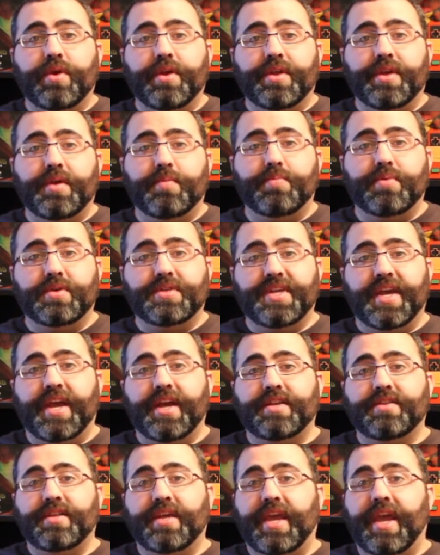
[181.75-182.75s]
really
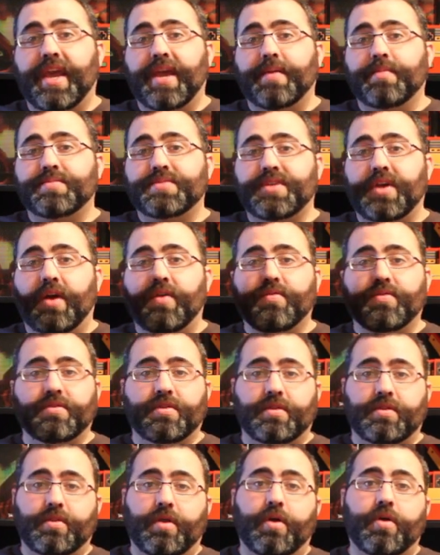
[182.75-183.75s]
protect the games over
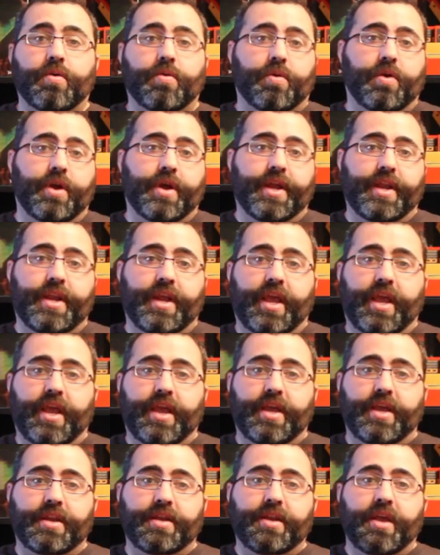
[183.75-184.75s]
the long run
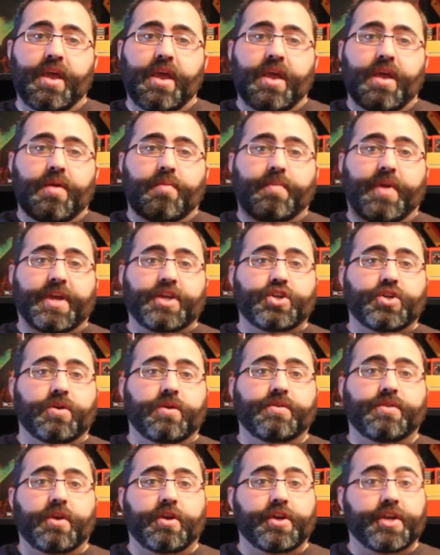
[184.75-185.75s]
and make
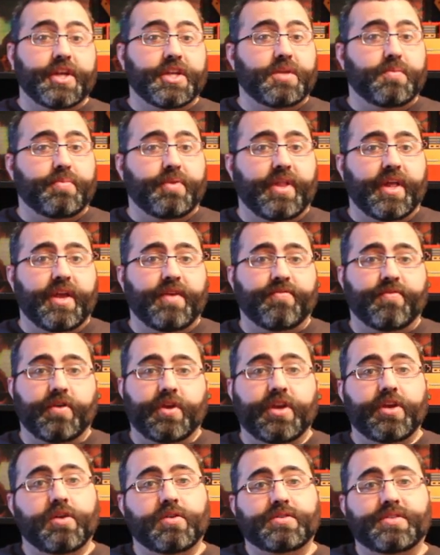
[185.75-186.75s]
sure they're good to play for
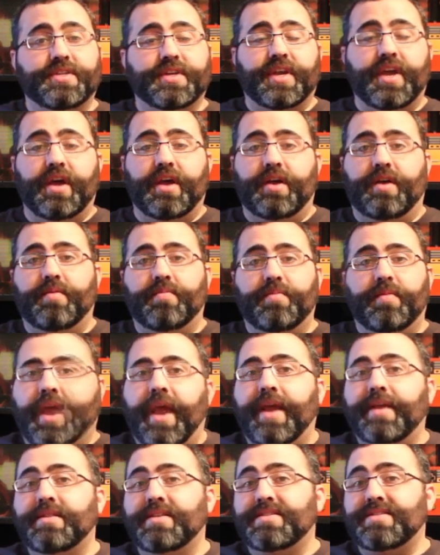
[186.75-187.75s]
years to come.
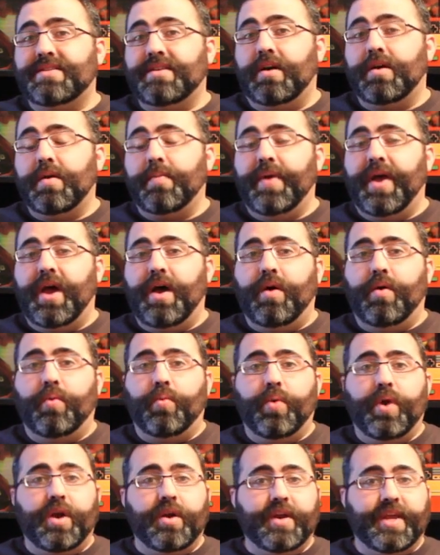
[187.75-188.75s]
And let's talk about
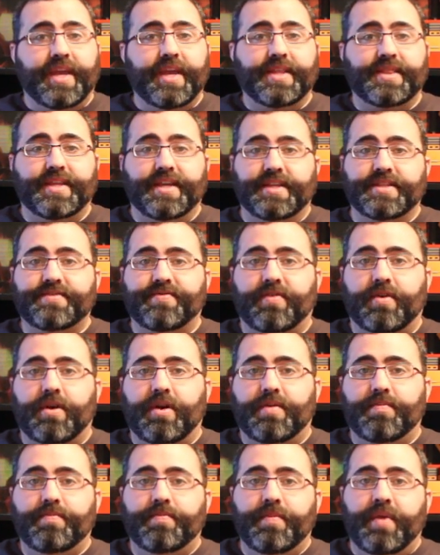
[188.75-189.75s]
where to get these
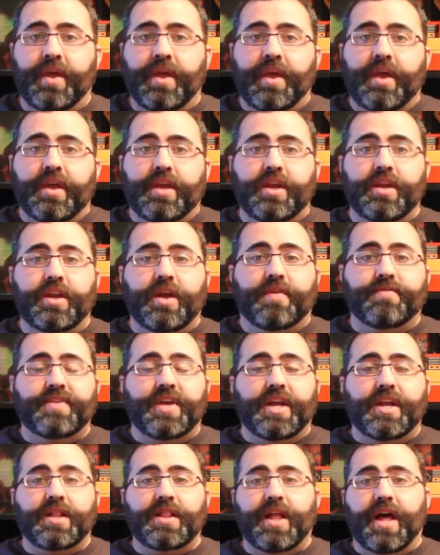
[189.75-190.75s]
from you know, I've
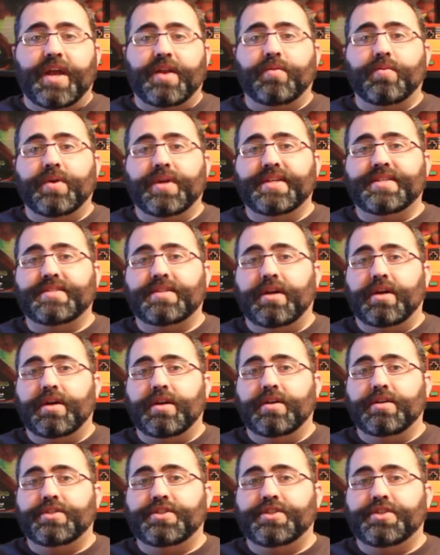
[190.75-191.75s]
done a lot of
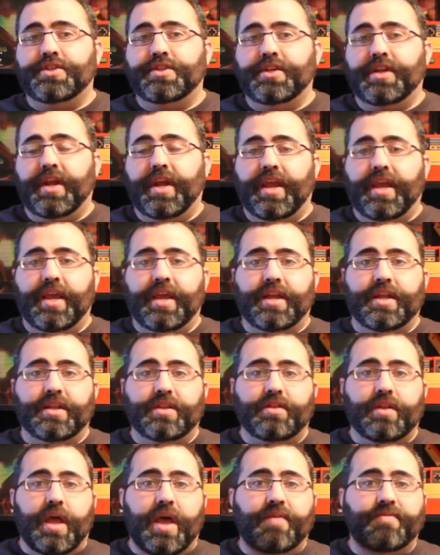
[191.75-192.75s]
research and
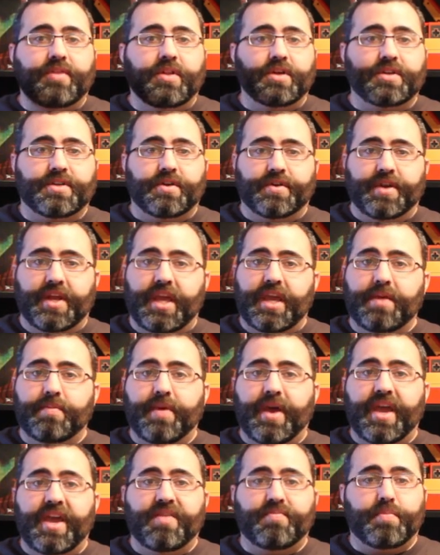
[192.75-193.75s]
I've looked on
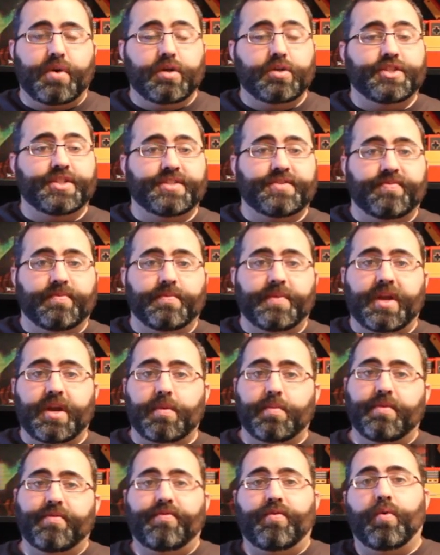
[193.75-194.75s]
eBay, I've purchased from
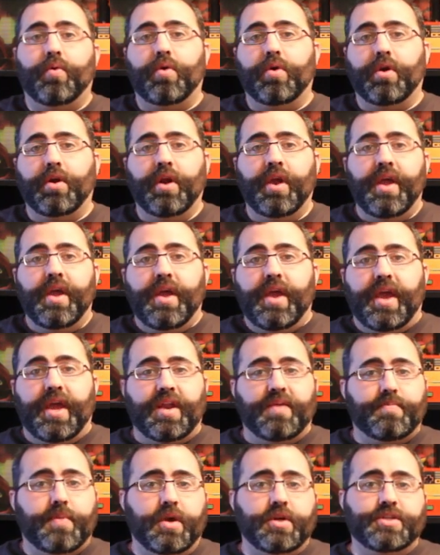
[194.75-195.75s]
there before,
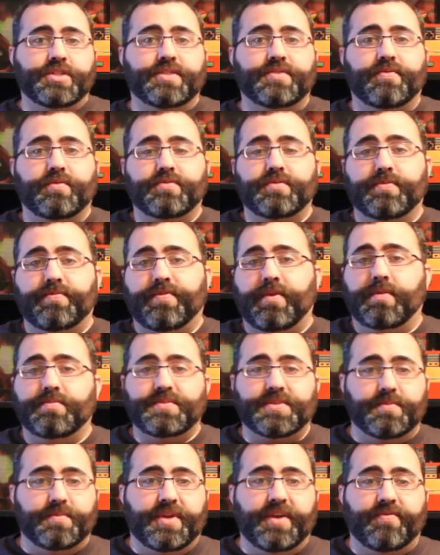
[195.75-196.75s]
and I purchased from
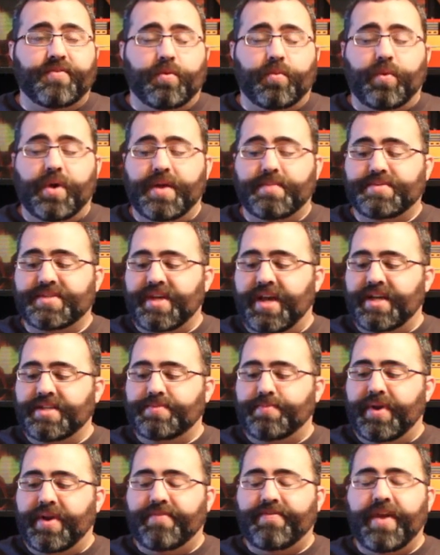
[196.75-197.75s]
some different
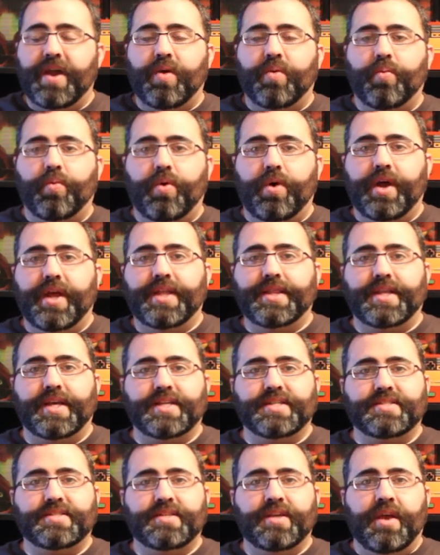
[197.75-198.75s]
websites, but I found one
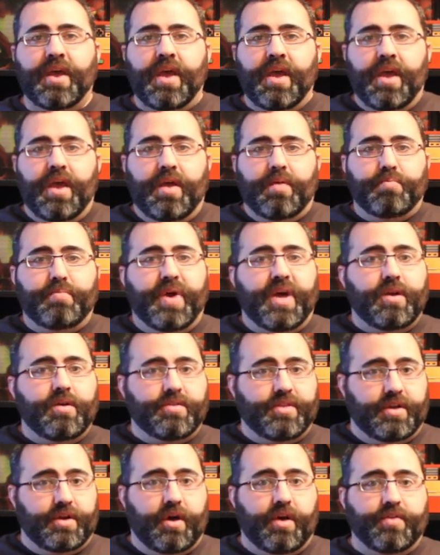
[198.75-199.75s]
that's better
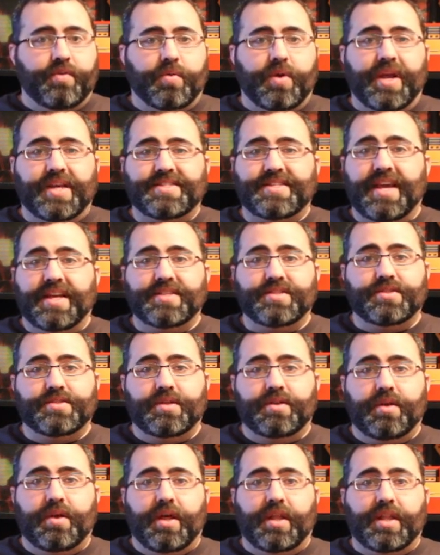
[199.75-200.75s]
than all the rest,
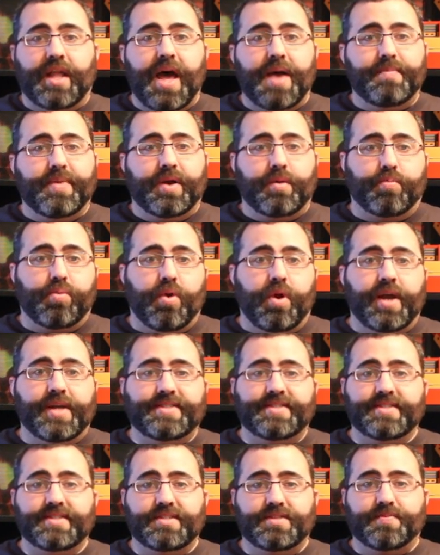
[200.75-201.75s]
has a lot better
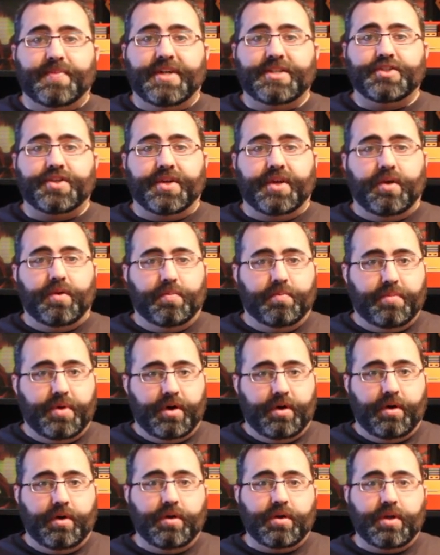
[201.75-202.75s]
prices, especially on
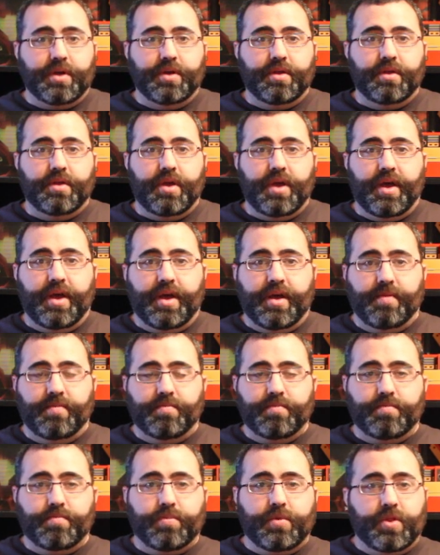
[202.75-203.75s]
bulk uh,
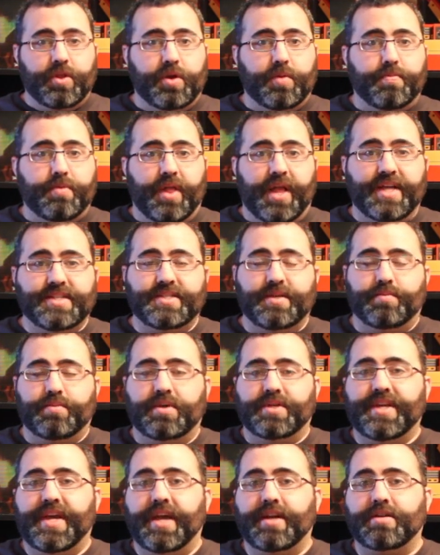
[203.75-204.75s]
clear plastic
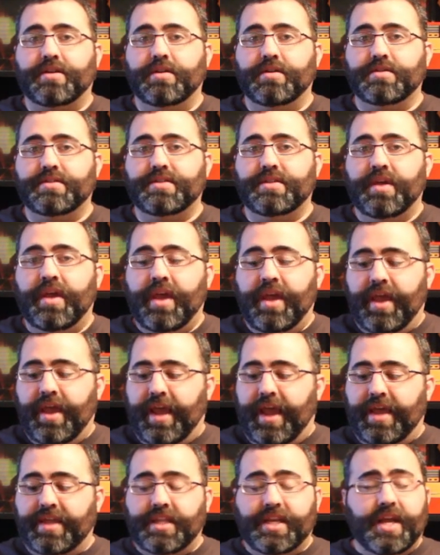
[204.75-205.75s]
protectors.
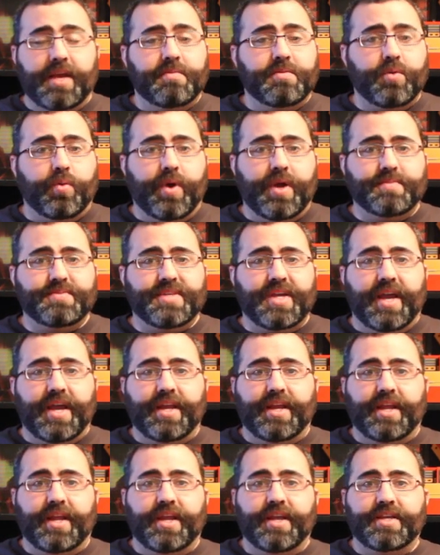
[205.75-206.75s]
And the name of the
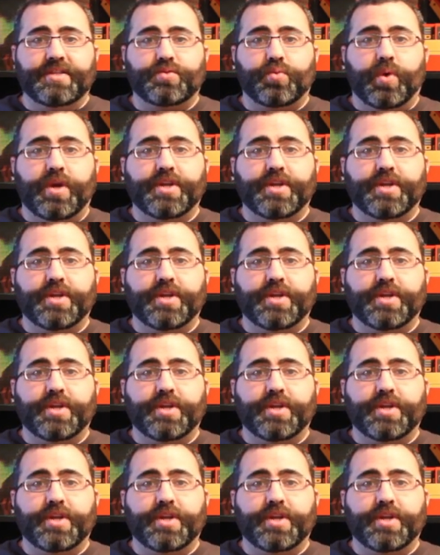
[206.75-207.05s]
website is